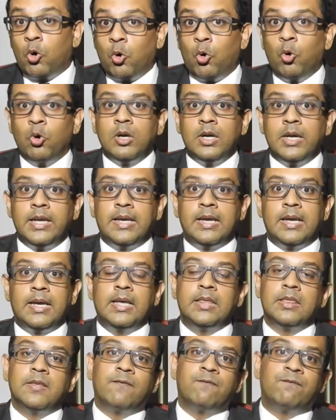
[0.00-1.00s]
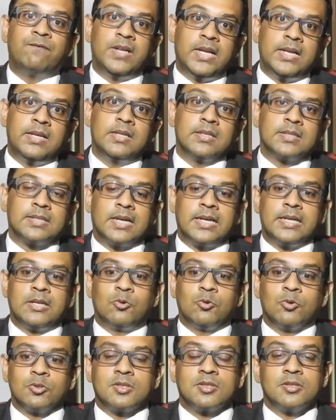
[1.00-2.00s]
only in the various high
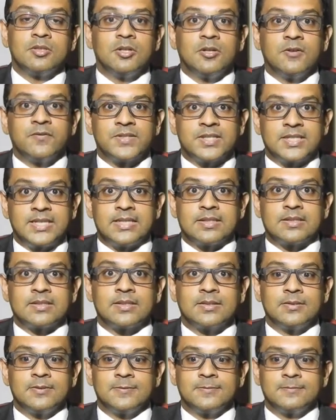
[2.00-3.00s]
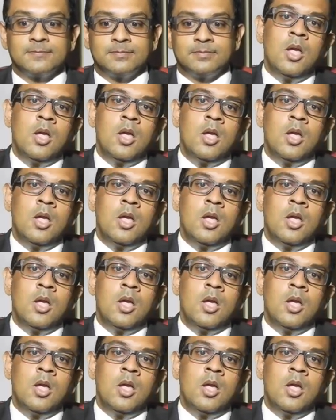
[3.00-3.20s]
courts of states.